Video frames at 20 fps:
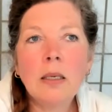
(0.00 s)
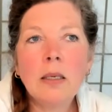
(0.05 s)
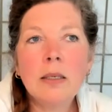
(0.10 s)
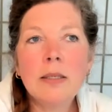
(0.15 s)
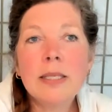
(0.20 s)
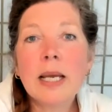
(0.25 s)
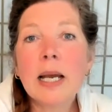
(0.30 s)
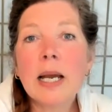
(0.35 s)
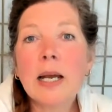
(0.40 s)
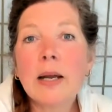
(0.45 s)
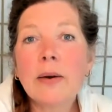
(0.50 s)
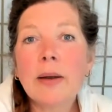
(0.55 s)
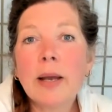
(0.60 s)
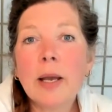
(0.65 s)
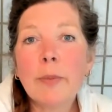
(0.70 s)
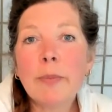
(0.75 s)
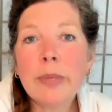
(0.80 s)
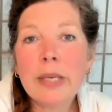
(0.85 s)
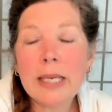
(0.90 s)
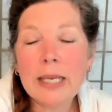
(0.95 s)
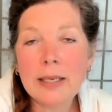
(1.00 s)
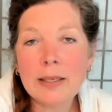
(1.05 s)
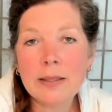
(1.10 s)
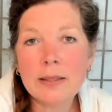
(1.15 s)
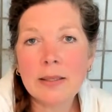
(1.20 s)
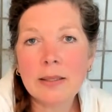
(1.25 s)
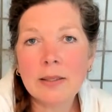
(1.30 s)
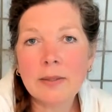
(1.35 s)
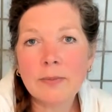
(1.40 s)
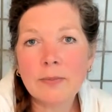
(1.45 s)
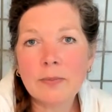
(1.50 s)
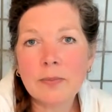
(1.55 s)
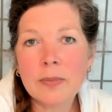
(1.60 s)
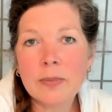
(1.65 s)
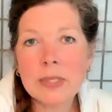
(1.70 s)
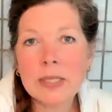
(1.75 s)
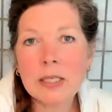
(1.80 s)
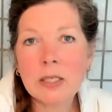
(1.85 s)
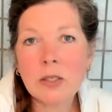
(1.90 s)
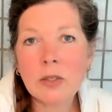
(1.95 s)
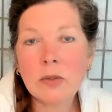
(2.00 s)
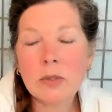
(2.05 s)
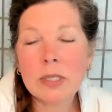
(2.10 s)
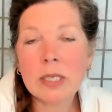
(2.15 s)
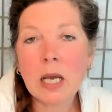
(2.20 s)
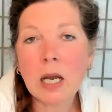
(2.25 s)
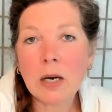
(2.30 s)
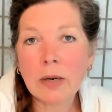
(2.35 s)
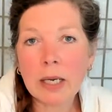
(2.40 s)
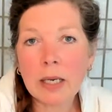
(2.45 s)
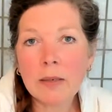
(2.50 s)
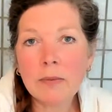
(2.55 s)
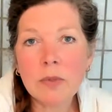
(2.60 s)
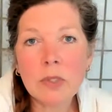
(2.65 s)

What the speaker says: Tara Pete, so Tara,